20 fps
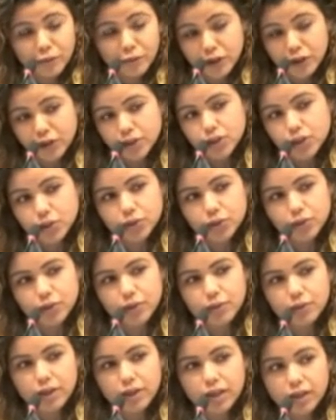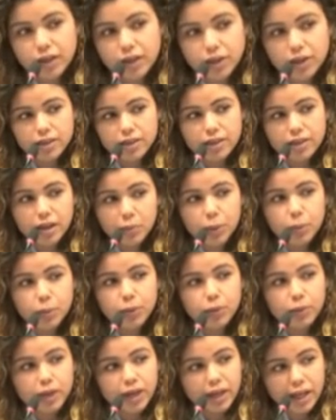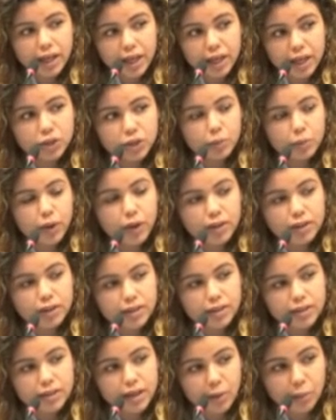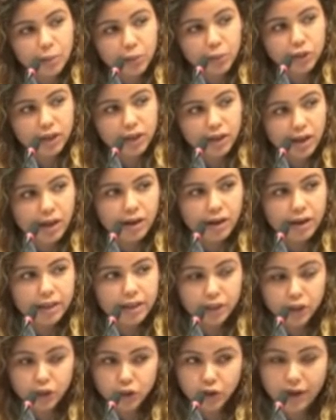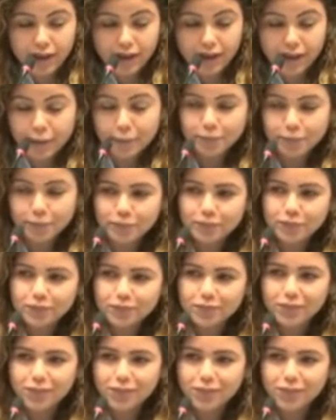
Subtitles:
The first 2 to years, young people were engaged in politics and pushing hard and trying.